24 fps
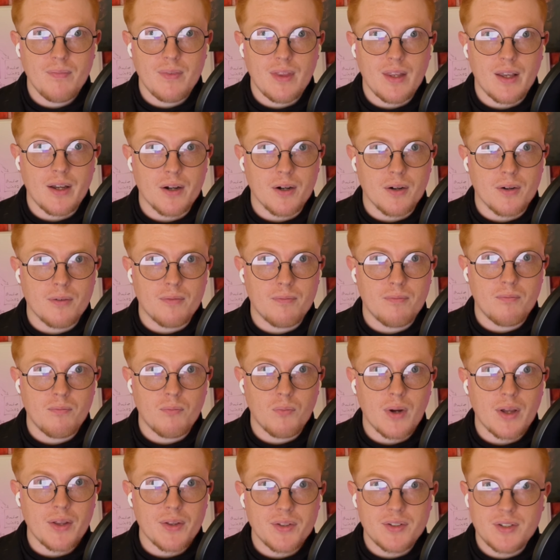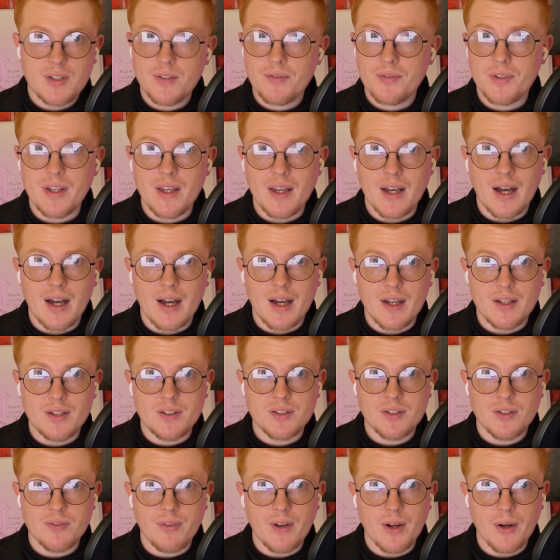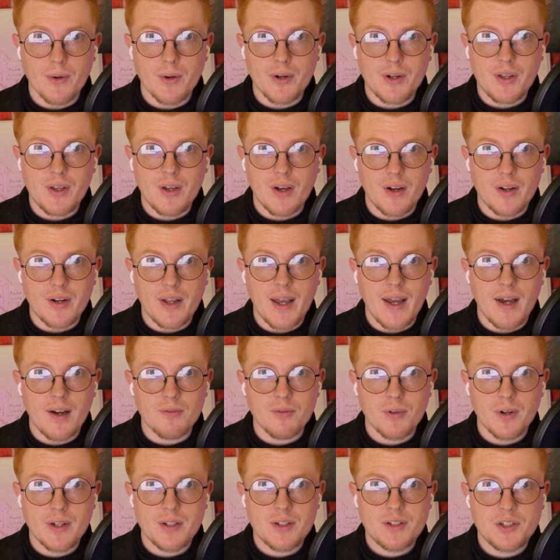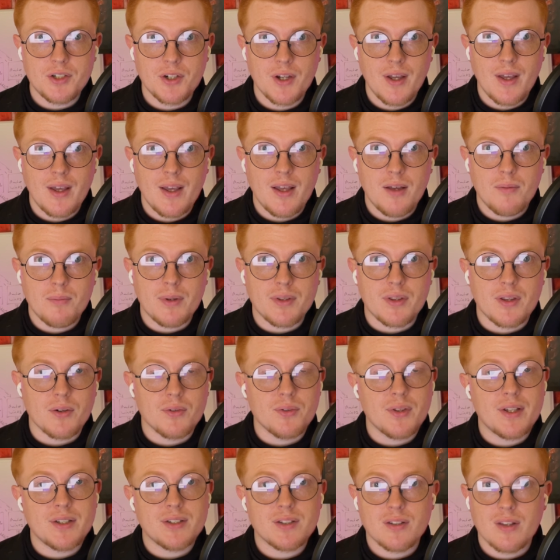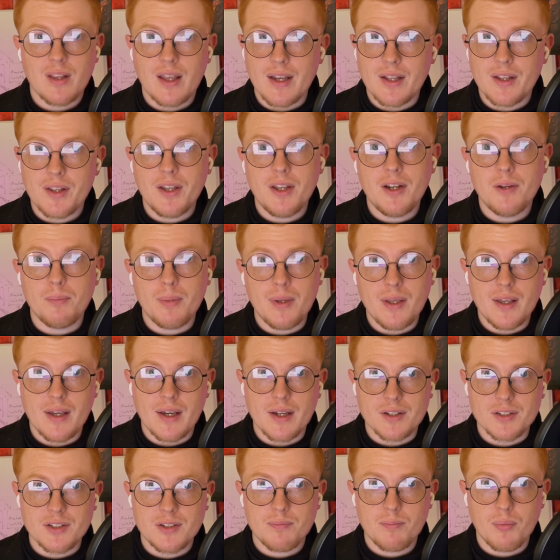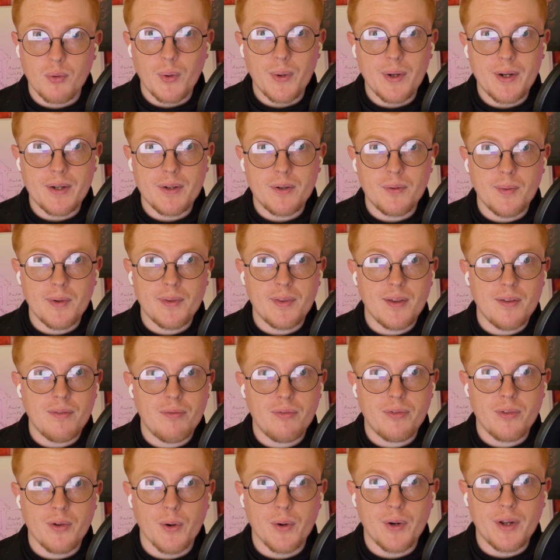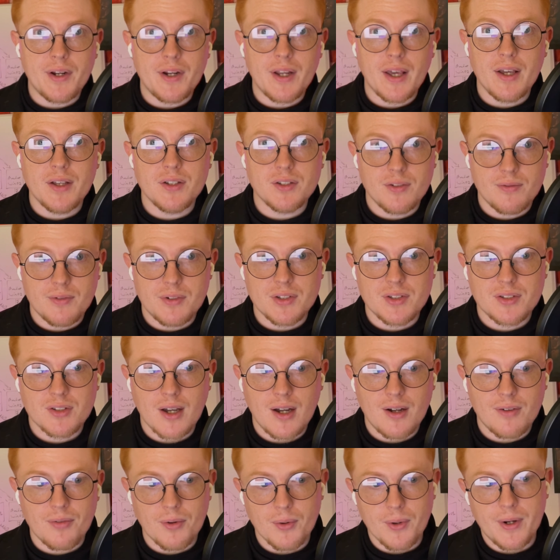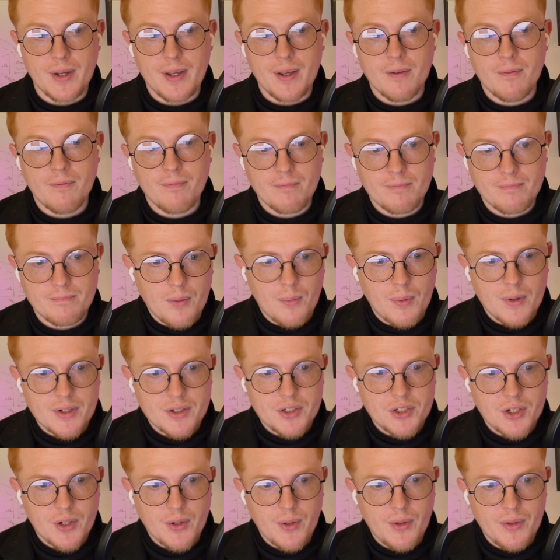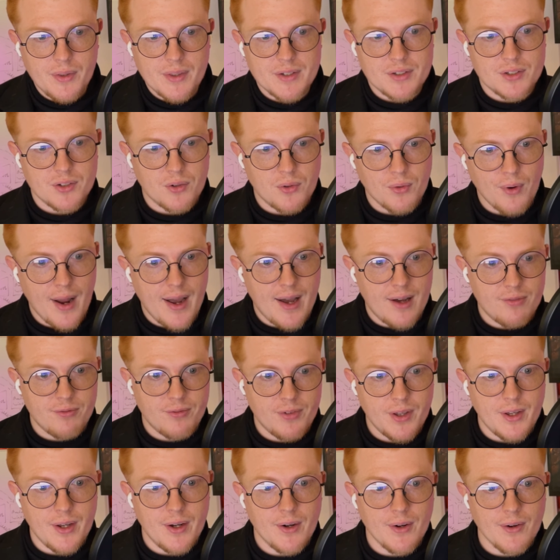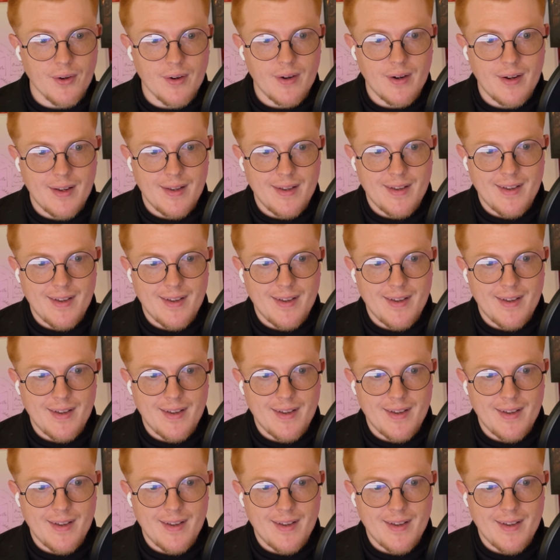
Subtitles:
They're relatively high severity on average, but they're less likely to be exploited within 30 days of discovery. I want to show you this graph here.